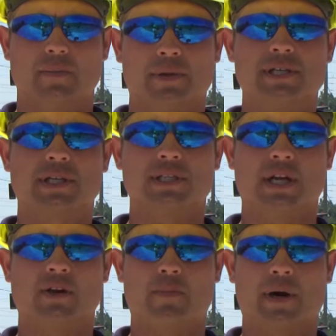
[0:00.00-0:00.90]
Please
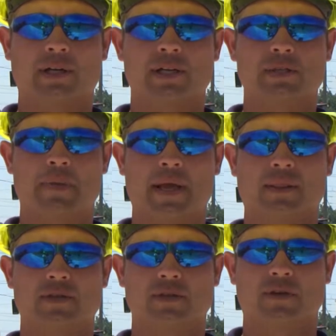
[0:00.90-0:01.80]
continue to participate
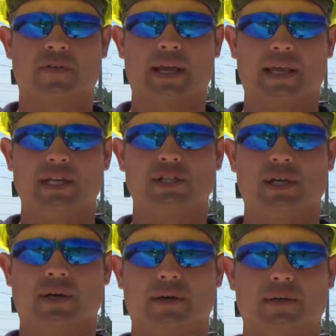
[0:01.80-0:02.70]
in the survey each
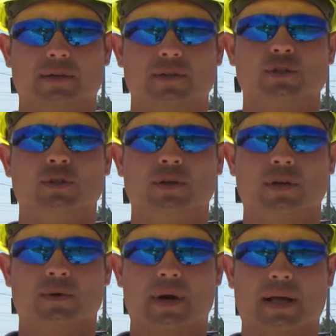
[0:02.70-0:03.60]
year so you
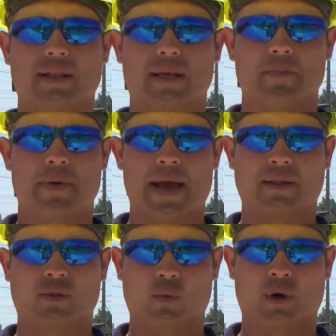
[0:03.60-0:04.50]
can directly
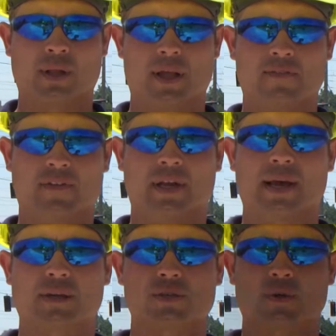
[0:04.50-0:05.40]
impact the Work Life Index